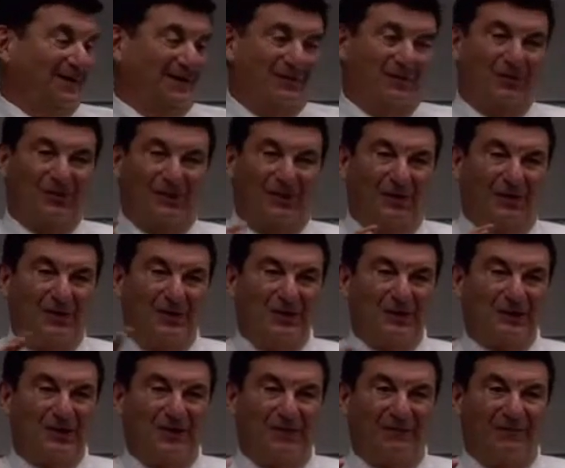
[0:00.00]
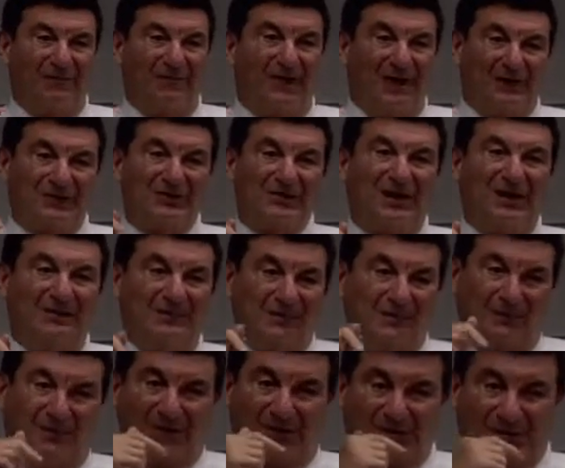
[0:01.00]
With all the new stuff, our stadium is
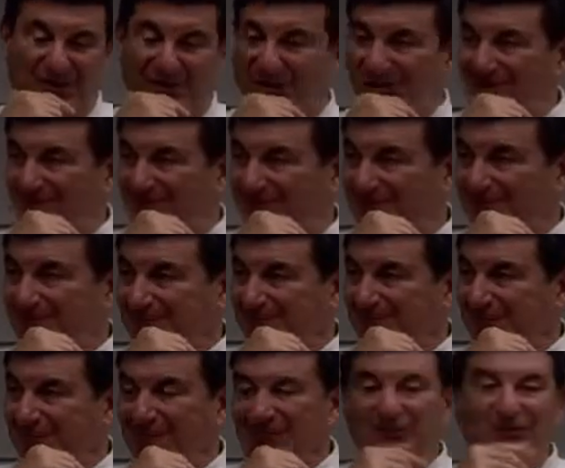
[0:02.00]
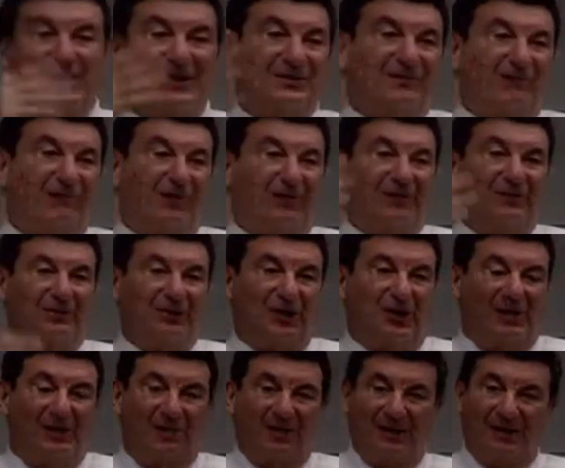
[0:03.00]
a better stadium. So that's a fun
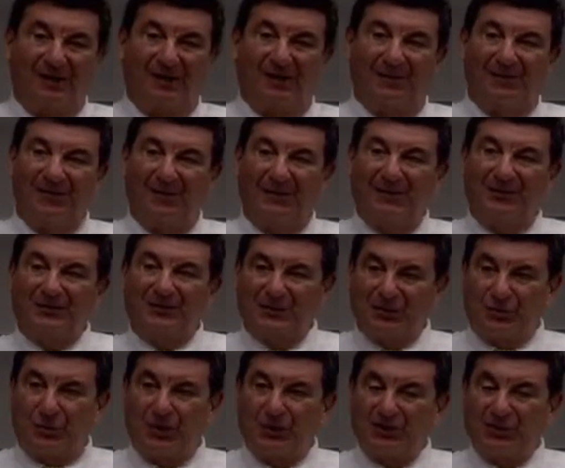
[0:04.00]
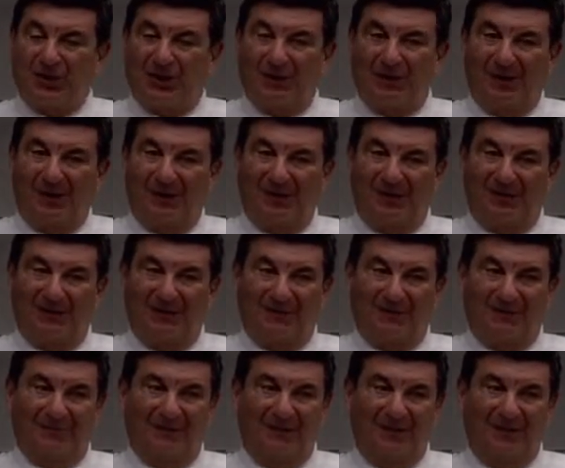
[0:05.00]
job. I um, so it's one job I have. Um,